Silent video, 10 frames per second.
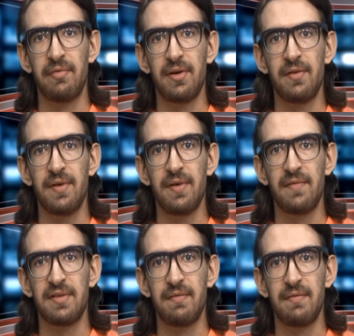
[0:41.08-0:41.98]
we have
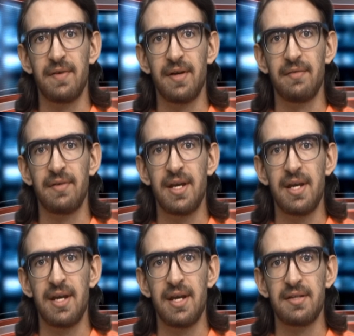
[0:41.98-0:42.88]
35 to
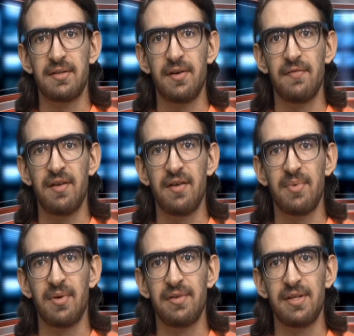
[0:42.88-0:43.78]
75, and that's
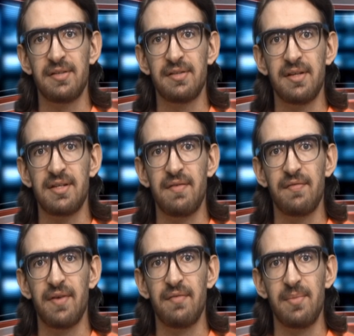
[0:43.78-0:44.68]
35 pervious
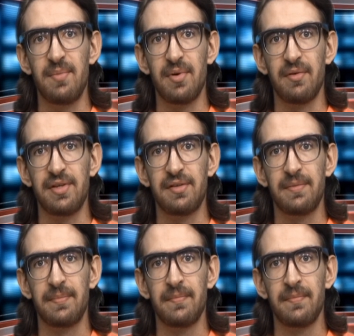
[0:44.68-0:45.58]
and 75
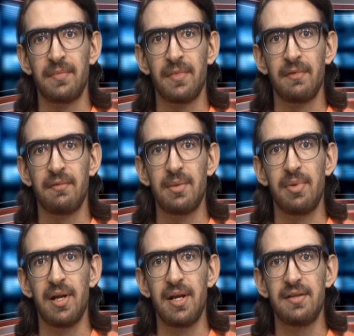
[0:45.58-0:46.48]
impervious.
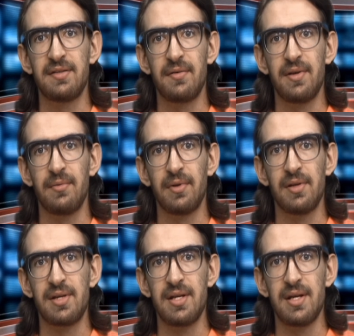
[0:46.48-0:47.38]
With the planning and
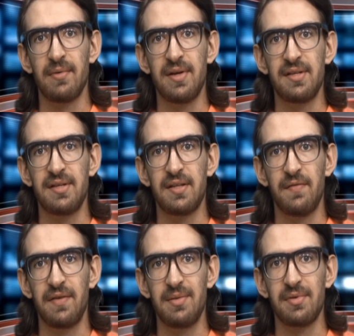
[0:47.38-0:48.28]
zoning, we're looking at
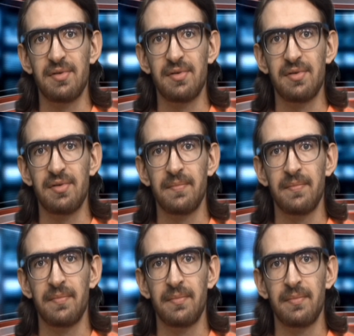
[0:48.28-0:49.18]
raising that to 50%.
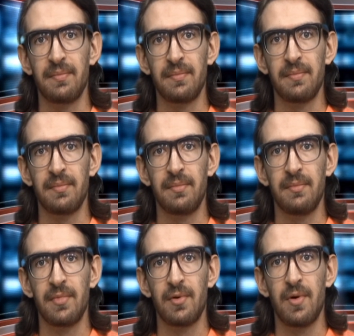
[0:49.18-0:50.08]

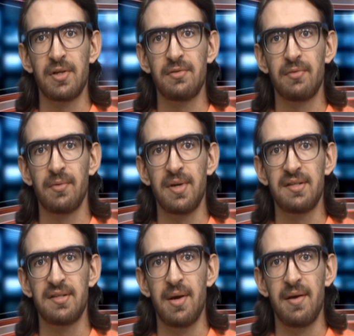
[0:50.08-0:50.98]
Questions
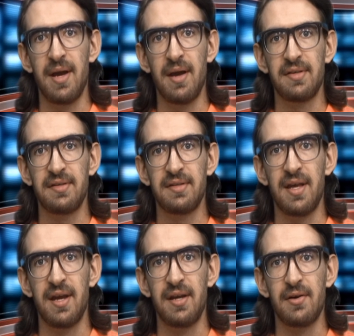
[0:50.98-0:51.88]
were raised about
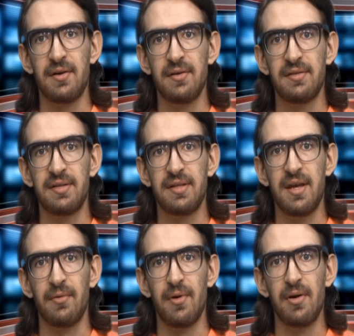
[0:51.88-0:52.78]
houses that had
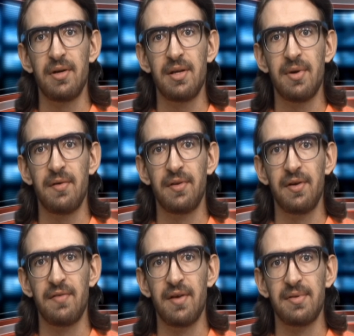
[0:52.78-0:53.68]
yards that were already
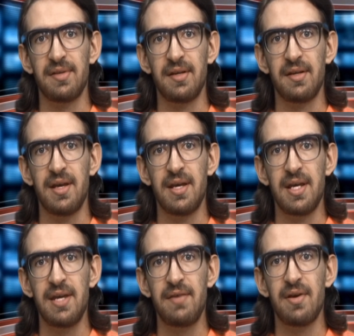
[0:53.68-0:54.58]
above 35%,
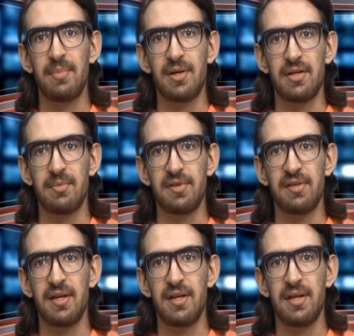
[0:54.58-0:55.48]
even up to
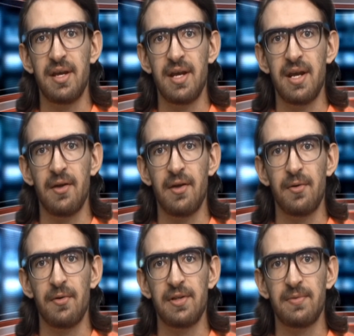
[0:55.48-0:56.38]
100%,
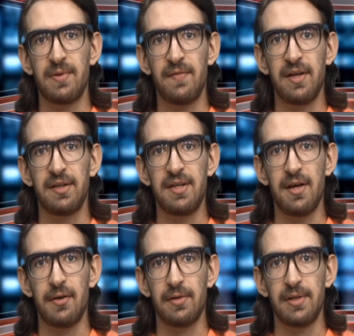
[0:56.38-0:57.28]
and how the ordinance would
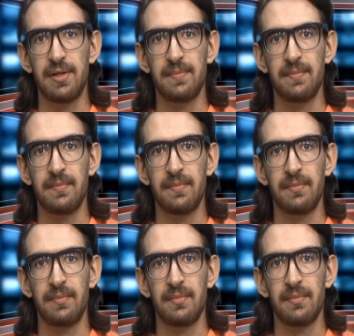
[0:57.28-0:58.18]
affect the elderly.
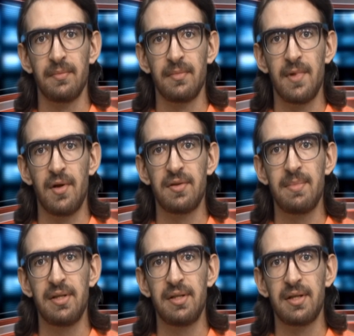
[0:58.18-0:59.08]

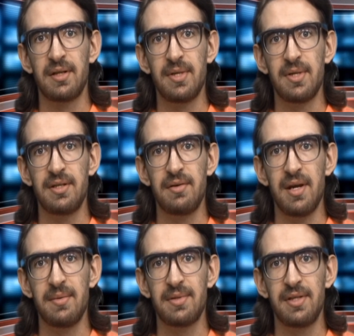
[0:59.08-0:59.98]
Ultimately, the
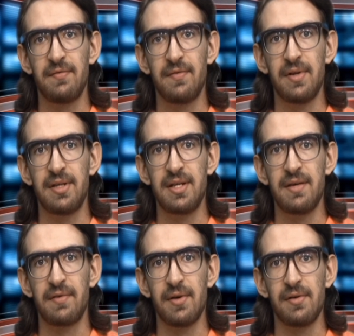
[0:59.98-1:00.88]
Commission unanimously
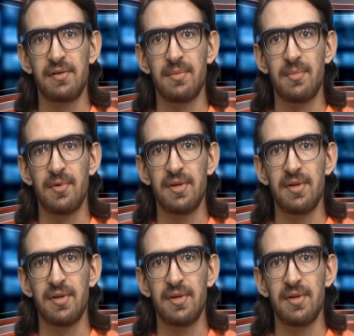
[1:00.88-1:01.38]
voted to give Kirk